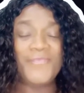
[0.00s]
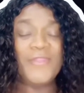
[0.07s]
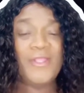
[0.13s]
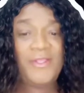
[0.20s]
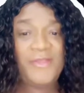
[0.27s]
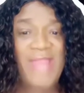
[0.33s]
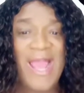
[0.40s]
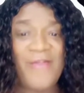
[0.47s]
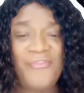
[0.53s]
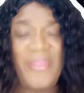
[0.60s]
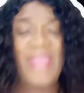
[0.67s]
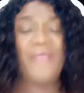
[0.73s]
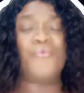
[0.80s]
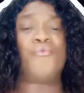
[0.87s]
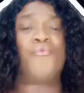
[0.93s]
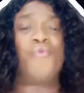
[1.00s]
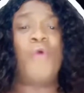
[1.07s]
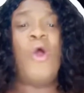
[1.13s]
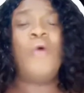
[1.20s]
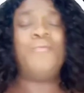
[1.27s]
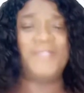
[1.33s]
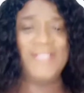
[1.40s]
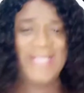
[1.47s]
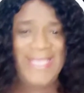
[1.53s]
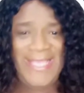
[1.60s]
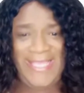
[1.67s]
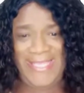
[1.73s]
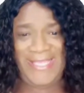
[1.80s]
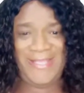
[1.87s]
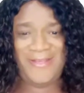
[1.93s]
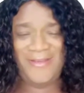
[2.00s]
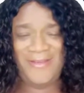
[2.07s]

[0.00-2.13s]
Now, they roped in